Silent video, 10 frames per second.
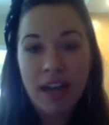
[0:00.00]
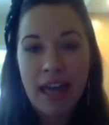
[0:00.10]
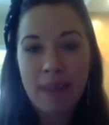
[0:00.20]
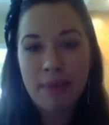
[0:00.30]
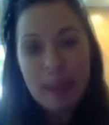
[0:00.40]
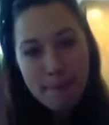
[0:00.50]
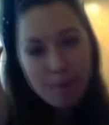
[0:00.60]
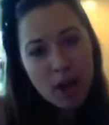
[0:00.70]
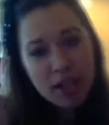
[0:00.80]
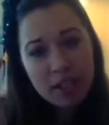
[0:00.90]
And I'm like,
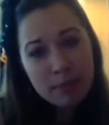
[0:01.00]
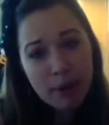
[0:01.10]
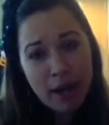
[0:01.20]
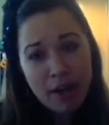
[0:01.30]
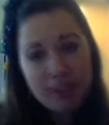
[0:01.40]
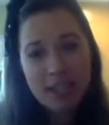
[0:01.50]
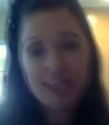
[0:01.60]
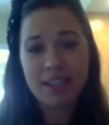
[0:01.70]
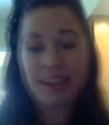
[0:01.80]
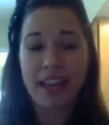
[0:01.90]
Brussels sprouts.
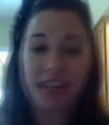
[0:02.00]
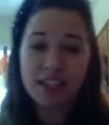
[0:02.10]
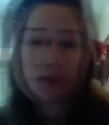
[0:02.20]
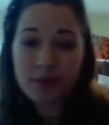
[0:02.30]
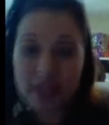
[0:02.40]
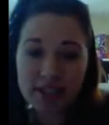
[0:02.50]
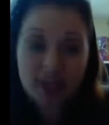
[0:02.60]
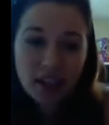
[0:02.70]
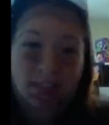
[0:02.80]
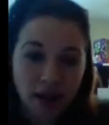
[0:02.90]
And they're like doing this
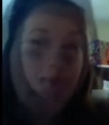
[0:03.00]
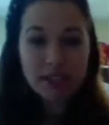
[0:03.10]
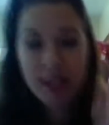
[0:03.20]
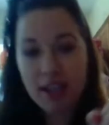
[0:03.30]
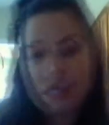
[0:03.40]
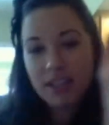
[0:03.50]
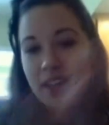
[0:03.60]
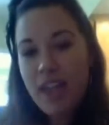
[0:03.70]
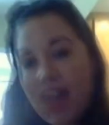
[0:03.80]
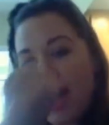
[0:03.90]
little yummy dance, like,
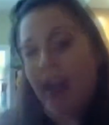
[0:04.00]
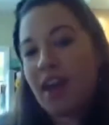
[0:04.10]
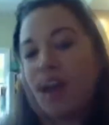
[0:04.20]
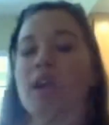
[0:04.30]
yay,